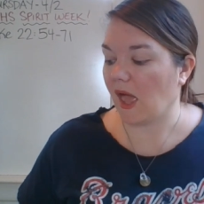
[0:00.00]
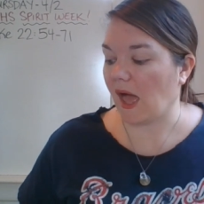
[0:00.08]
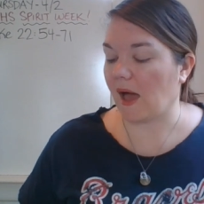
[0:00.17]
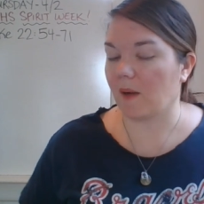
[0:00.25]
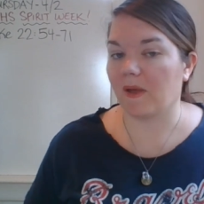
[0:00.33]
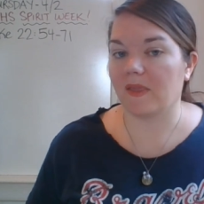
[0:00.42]

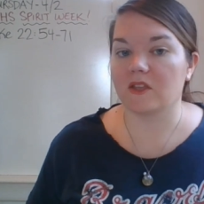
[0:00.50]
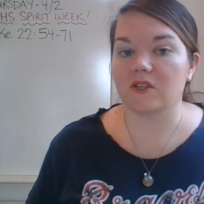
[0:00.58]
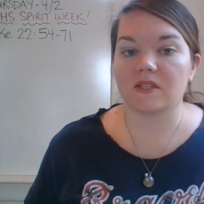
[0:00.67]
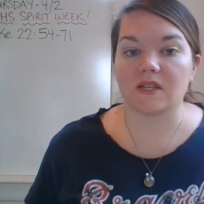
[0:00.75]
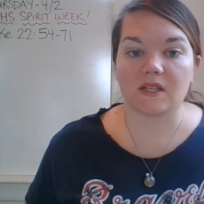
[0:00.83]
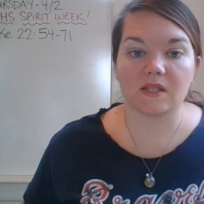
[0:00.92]
Um, and then
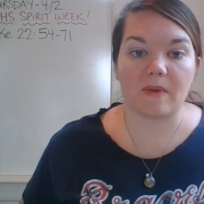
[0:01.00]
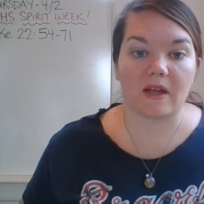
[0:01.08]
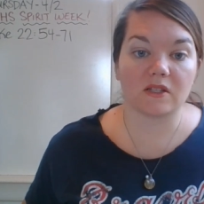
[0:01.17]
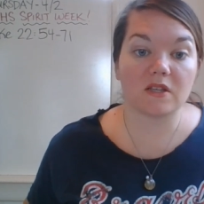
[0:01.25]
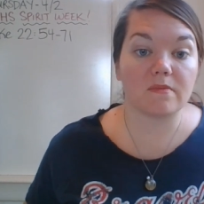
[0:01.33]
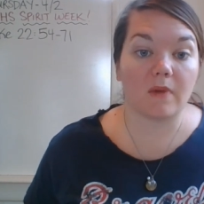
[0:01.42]
just
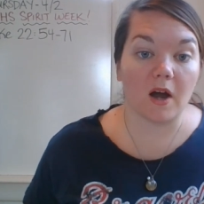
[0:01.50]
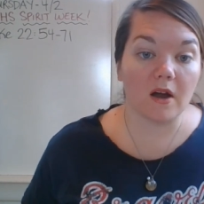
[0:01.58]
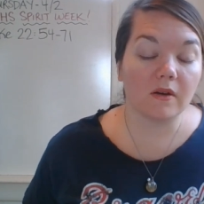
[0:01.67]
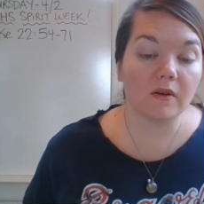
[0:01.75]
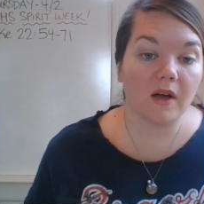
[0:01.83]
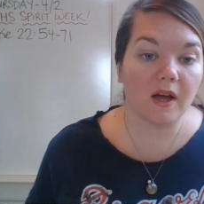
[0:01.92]
expect
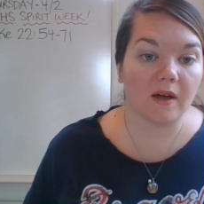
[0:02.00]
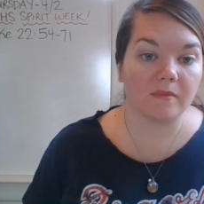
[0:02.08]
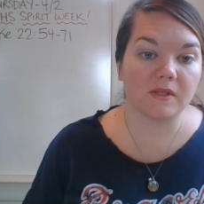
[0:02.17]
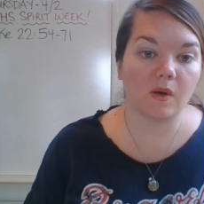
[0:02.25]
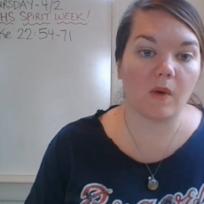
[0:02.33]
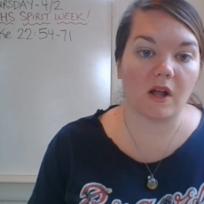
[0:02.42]
tomorrow
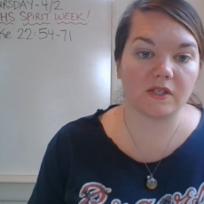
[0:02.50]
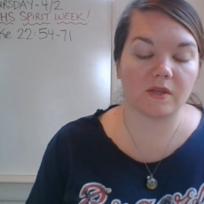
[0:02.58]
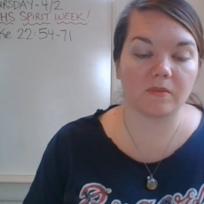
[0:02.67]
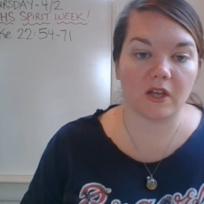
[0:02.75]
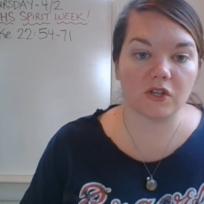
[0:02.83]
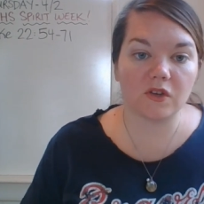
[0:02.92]
um, to watch
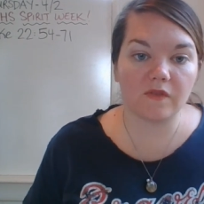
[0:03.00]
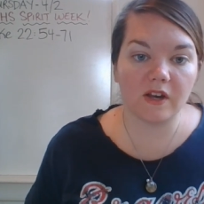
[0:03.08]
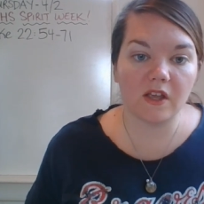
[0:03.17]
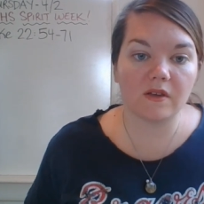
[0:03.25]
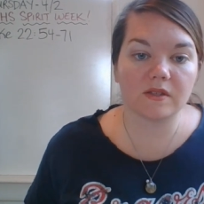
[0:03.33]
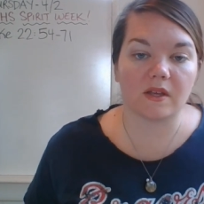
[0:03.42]
some lecture
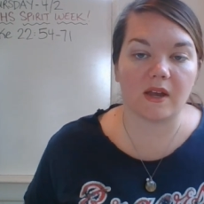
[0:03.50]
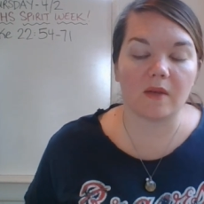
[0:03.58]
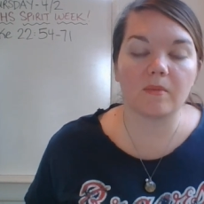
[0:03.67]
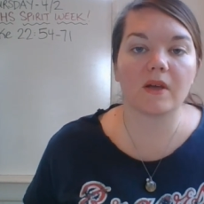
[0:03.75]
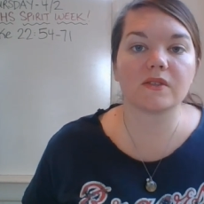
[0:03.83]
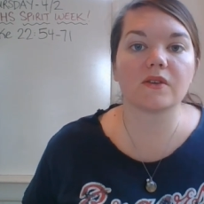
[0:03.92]
videos on
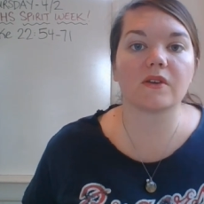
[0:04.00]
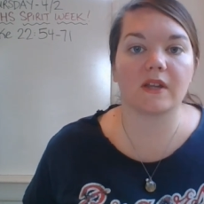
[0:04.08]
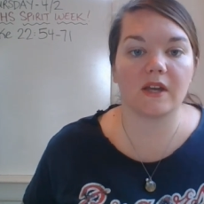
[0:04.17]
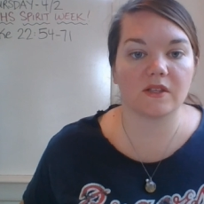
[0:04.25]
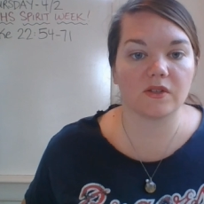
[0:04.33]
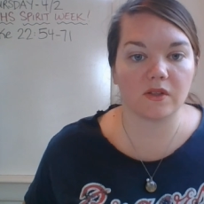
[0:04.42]
Edpuzzle
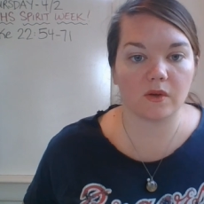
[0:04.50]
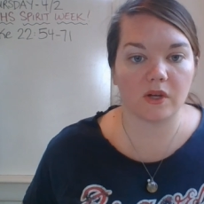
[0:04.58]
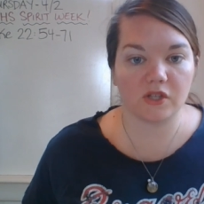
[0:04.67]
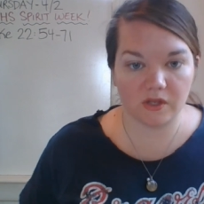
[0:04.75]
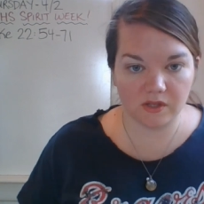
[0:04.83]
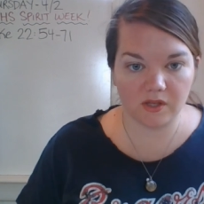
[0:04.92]
and answer the
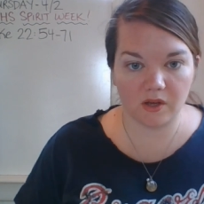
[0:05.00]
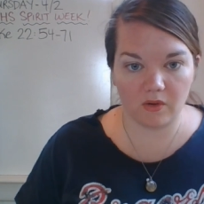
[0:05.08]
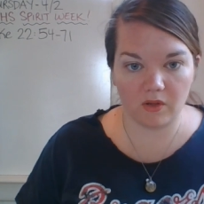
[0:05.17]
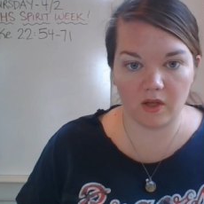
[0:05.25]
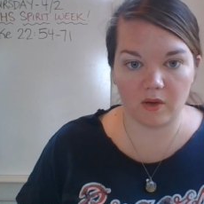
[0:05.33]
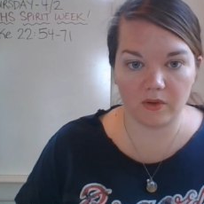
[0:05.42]
questions that go
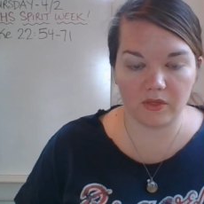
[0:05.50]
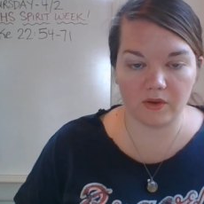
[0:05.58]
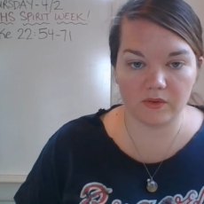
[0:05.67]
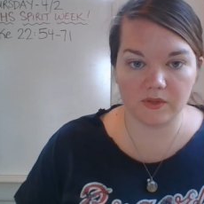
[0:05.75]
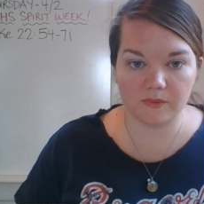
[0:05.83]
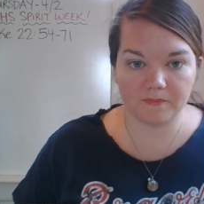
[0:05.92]
along with
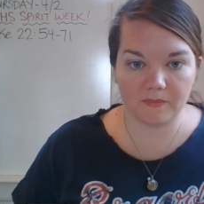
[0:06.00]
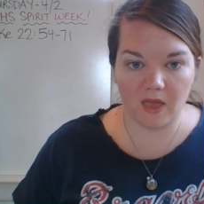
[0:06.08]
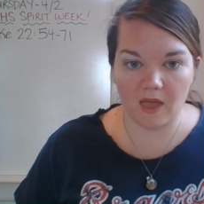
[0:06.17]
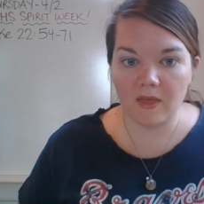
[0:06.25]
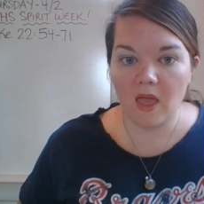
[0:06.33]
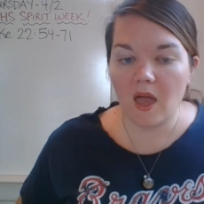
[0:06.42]
those.
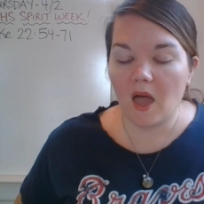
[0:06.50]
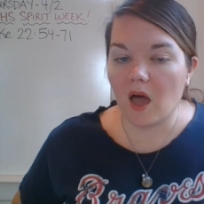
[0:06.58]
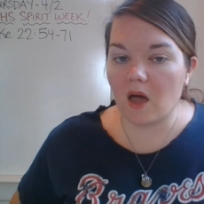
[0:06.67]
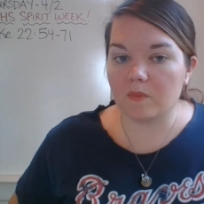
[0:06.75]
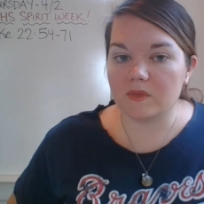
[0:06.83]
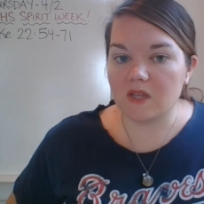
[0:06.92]
Okay,
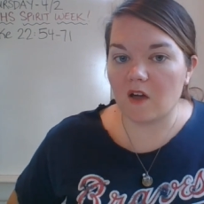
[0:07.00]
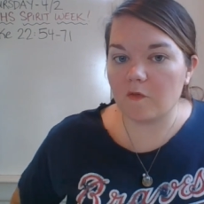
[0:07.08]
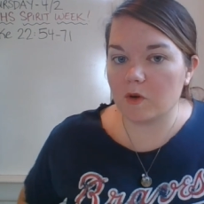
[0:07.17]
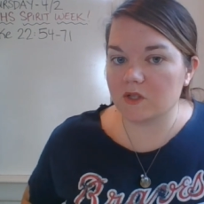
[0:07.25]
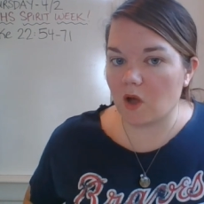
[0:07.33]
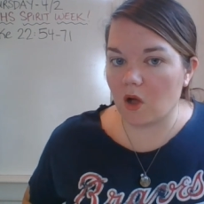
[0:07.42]
um,
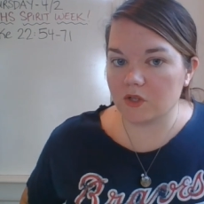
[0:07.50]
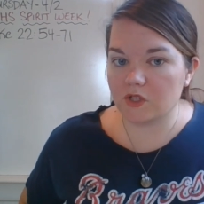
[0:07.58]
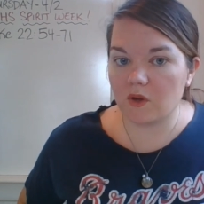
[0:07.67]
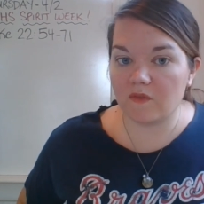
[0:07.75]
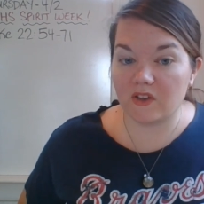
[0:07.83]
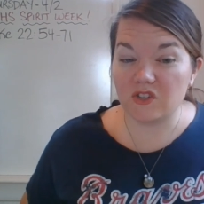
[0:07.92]
sophomores
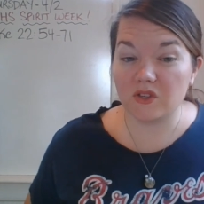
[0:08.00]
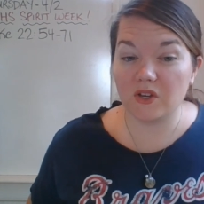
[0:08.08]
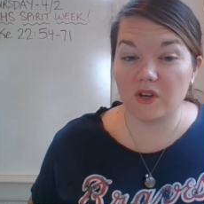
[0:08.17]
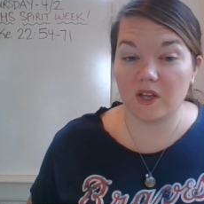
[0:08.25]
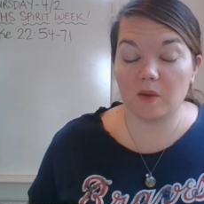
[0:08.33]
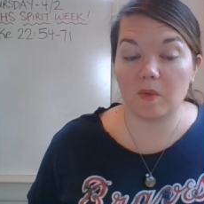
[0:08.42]
also eventually
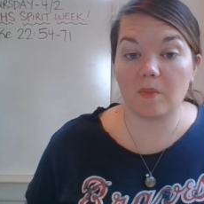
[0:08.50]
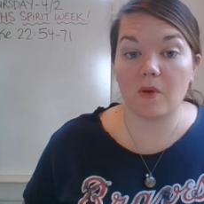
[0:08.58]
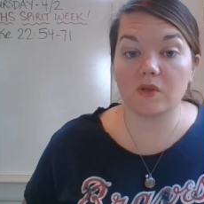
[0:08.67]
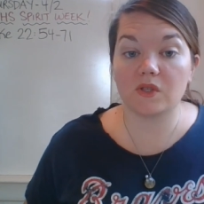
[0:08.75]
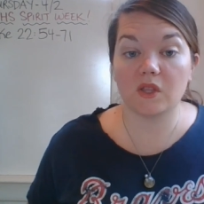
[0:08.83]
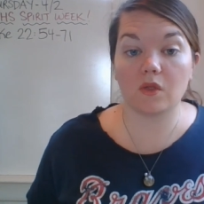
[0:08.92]
you're going to be
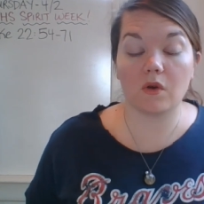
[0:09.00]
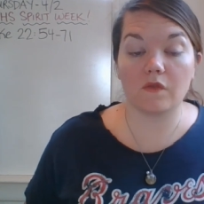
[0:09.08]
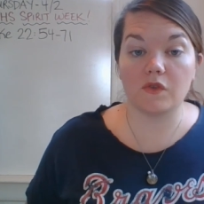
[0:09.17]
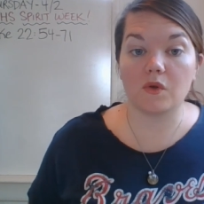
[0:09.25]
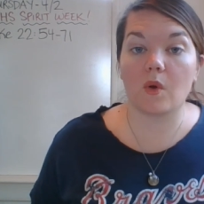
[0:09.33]
posting the review